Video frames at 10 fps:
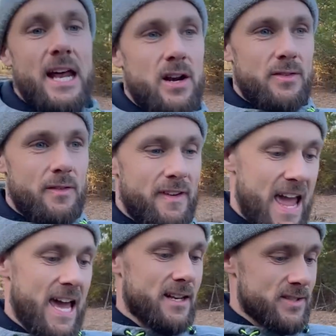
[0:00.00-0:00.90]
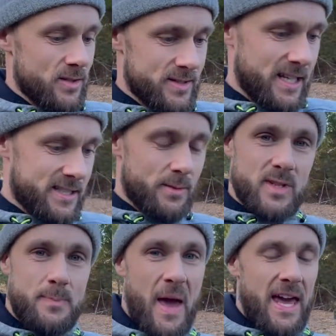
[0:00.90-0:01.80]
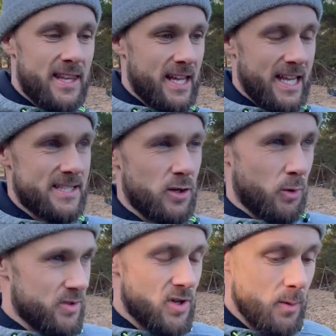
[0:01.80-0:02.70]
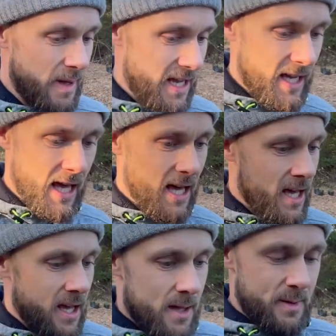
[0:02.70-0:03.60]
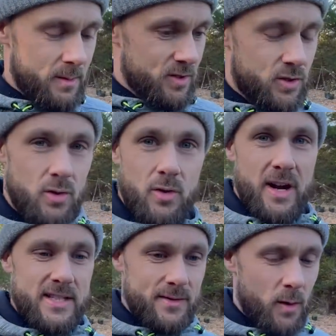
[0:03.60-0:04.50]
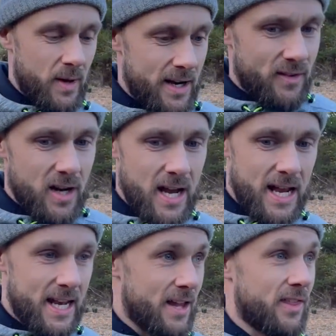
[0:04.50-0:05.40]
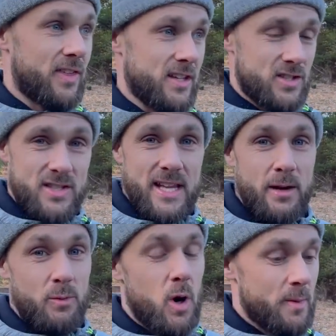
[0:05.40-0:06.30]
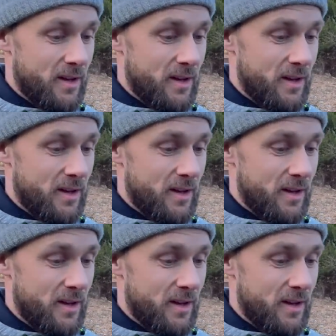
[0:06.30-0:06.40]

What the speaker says: out of a van. So it was like someone's pet, and I guess it grew too big. Maybe it was too aggressive or whatever. And now the thing's just like roaming